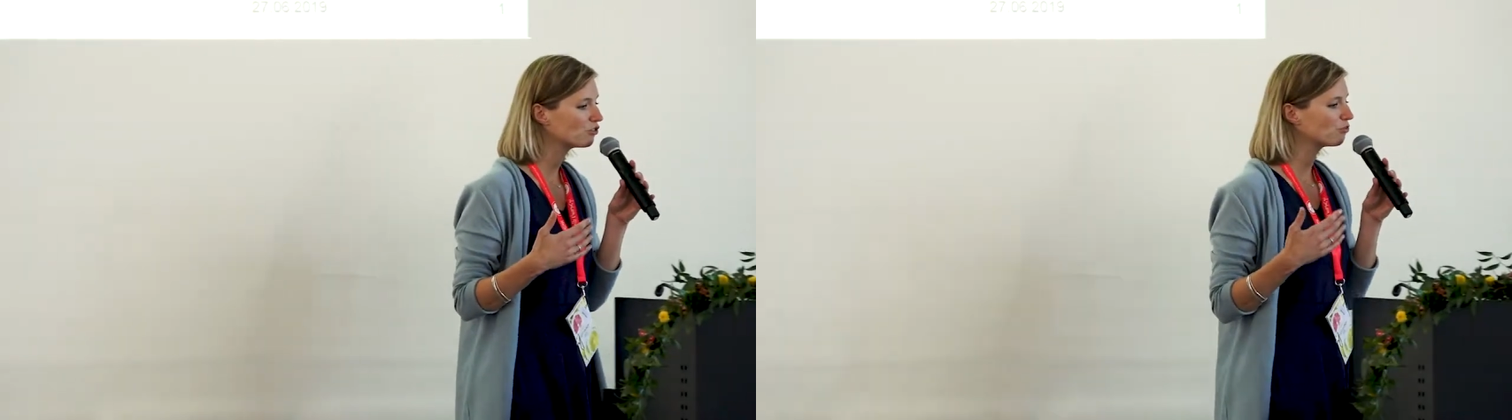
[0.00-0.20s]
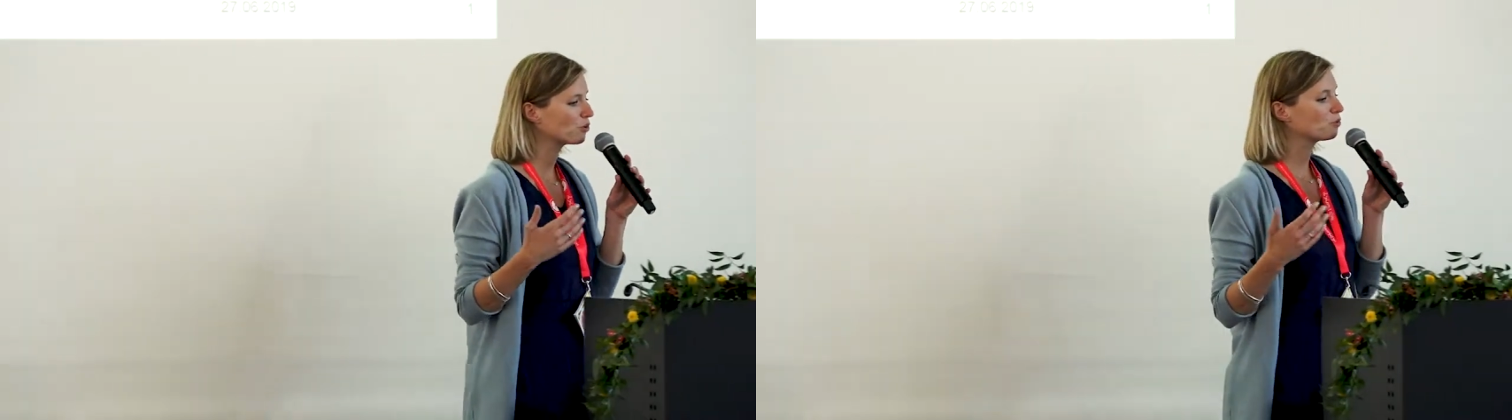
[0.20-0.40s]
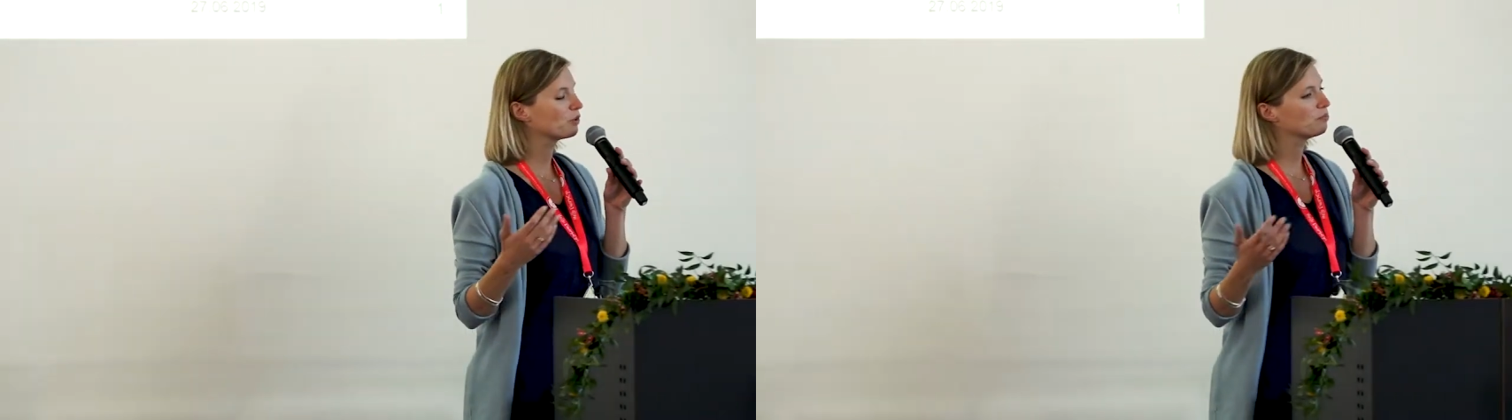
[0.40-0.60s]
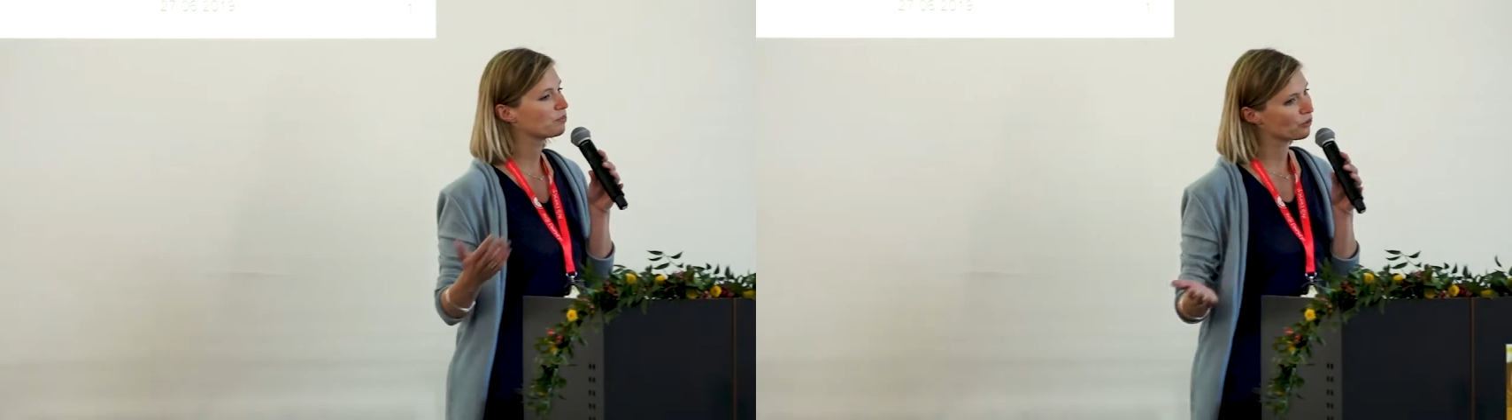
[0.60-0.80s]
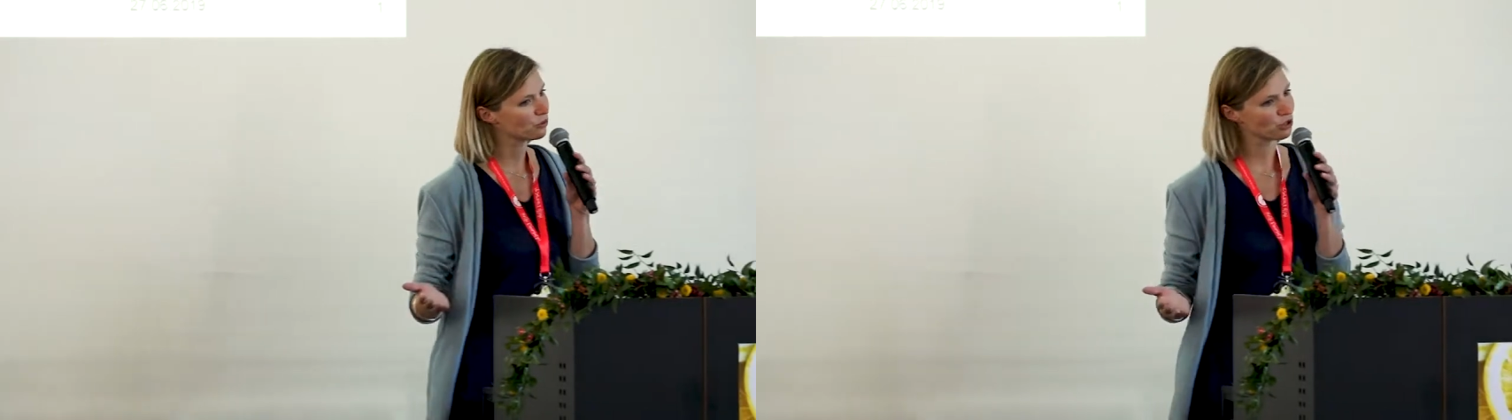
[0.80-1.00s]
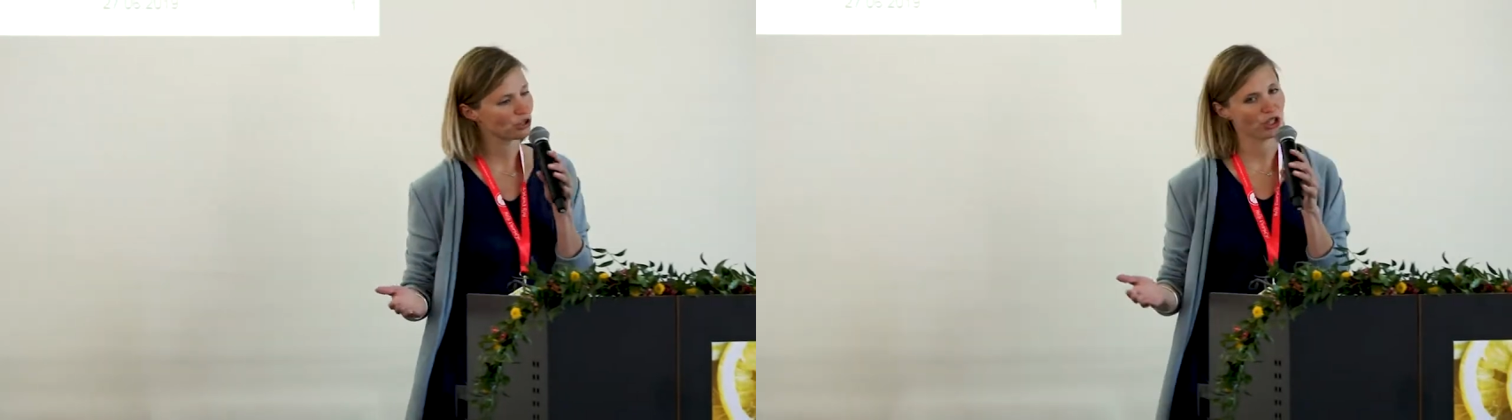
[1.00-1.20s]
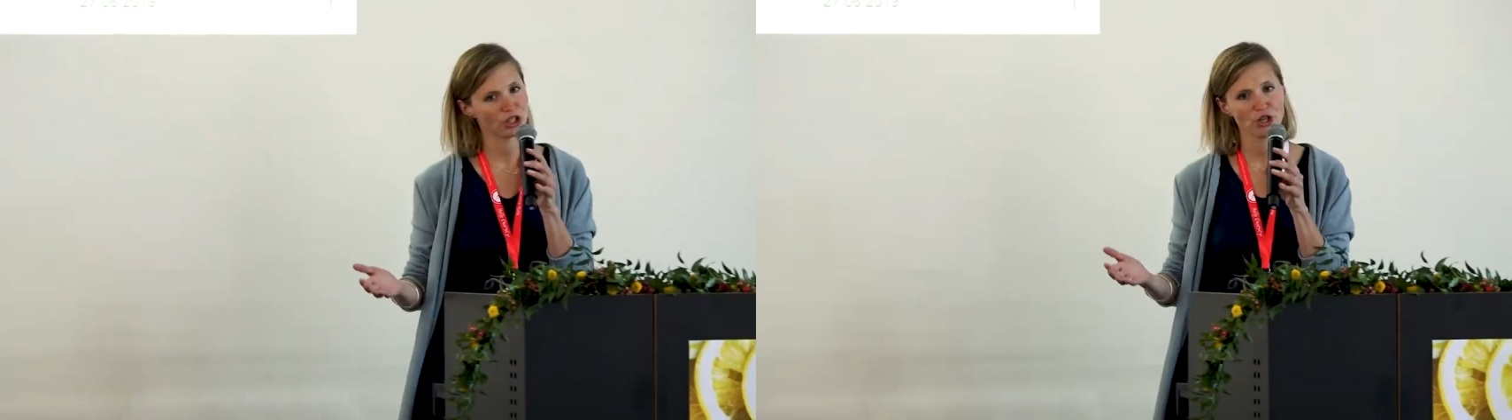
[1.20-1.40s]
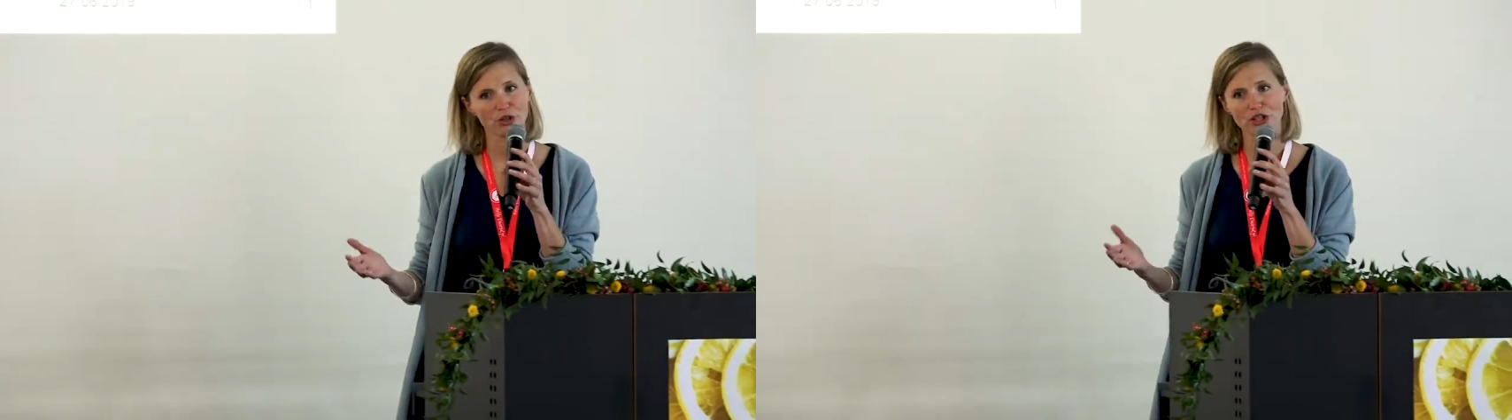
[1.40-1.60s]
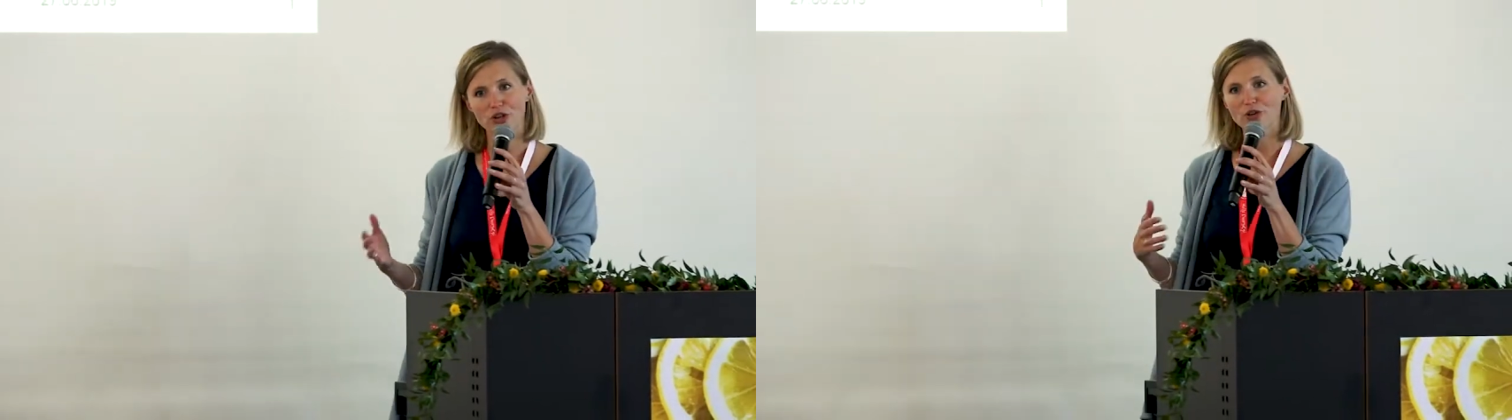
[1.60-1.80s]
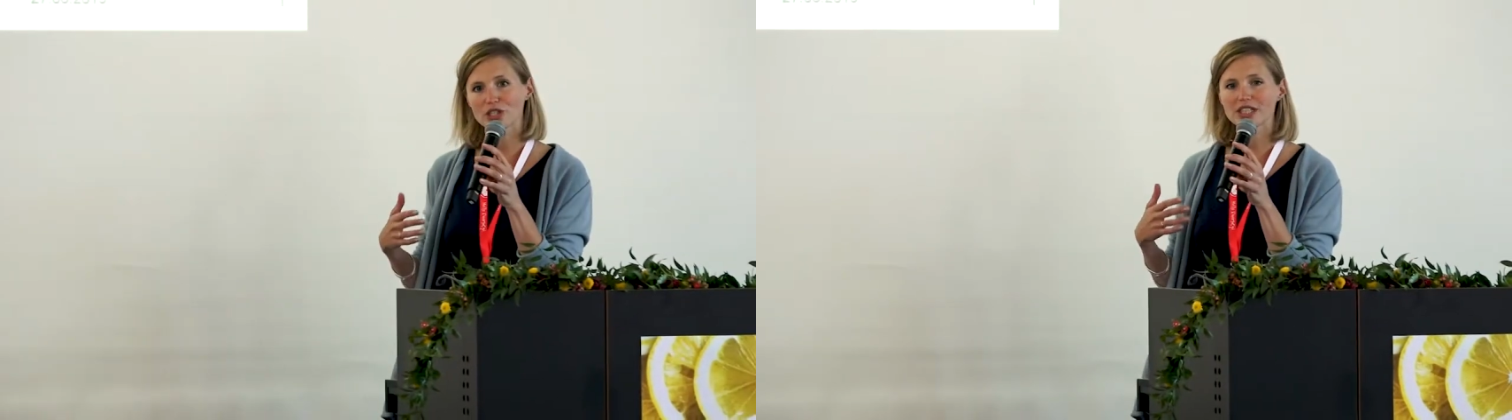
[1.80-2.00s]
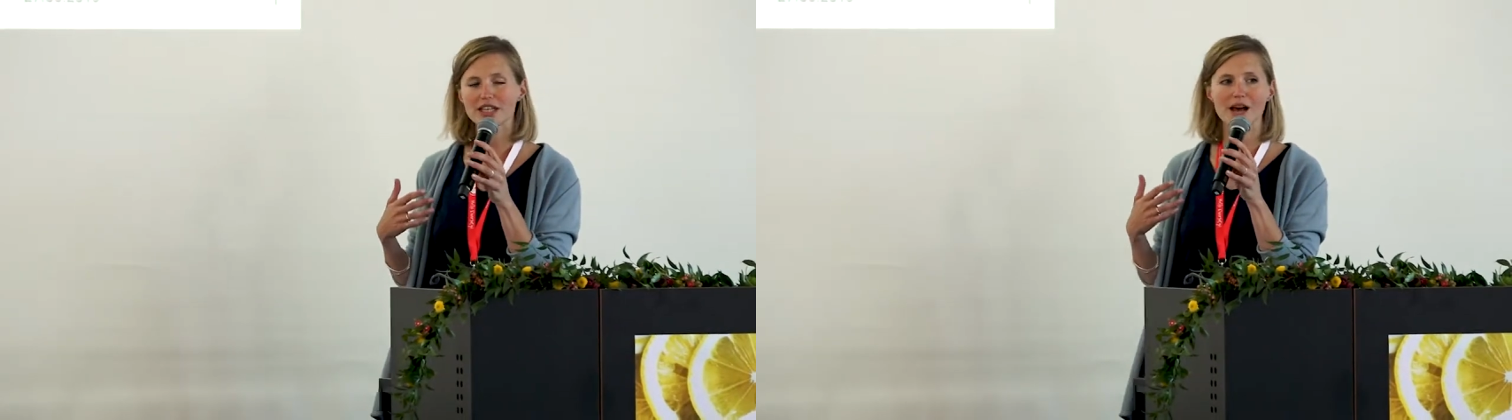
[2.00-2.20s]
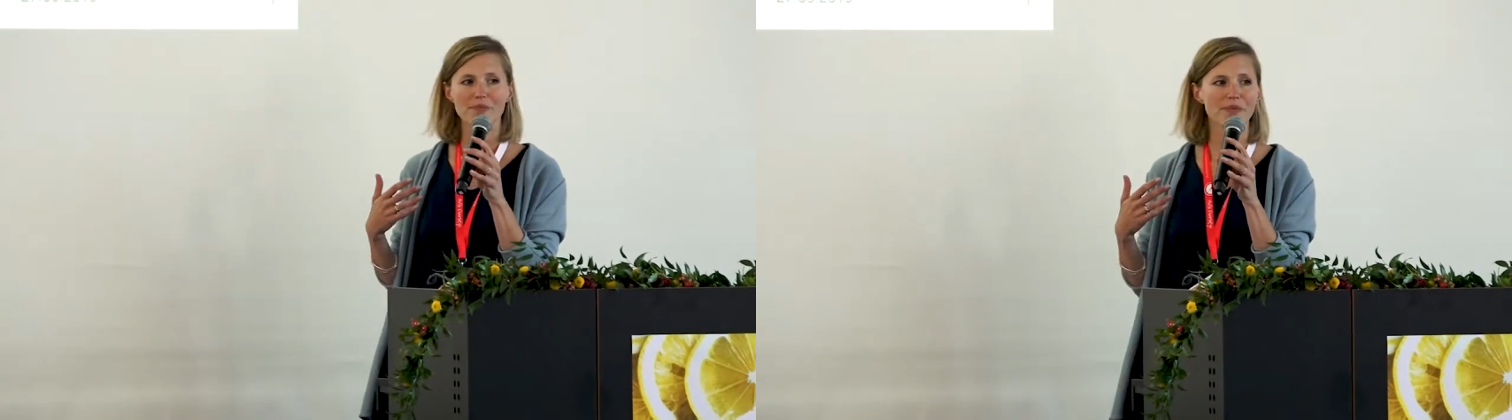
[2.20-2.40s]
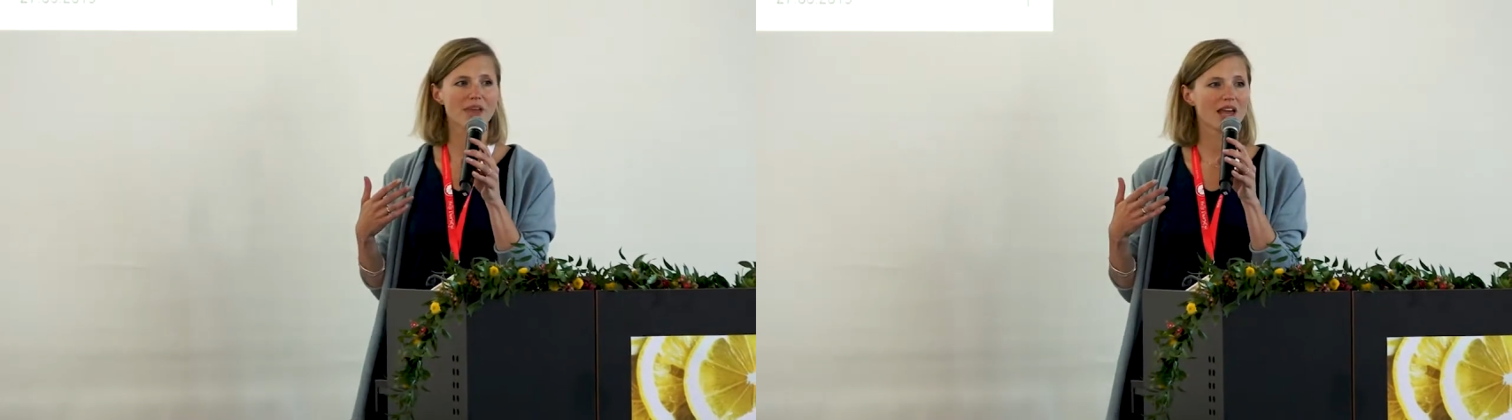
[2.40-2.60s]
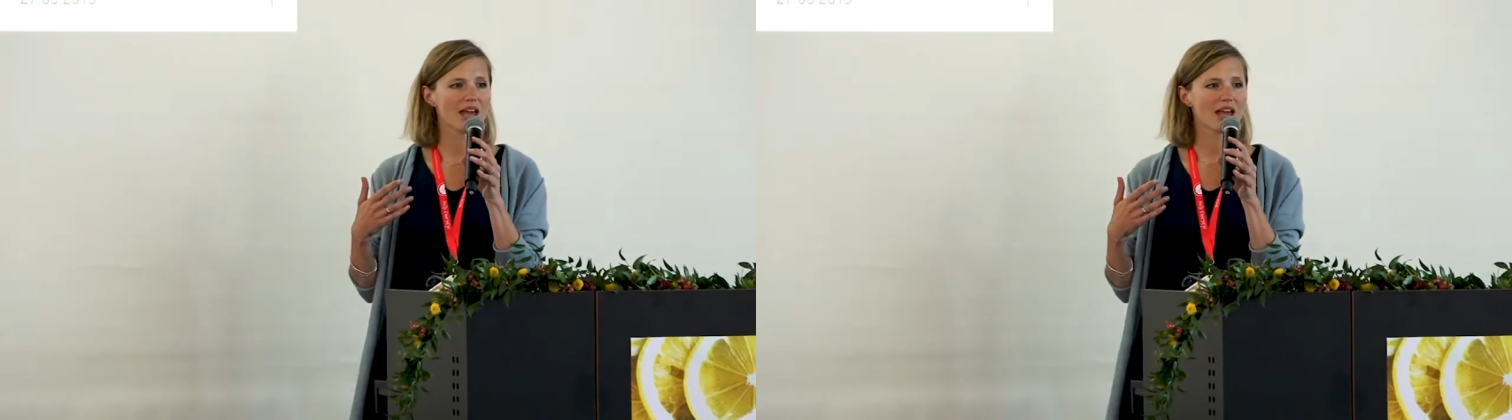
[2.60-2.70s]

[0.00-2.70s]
of what we brought to you, because um,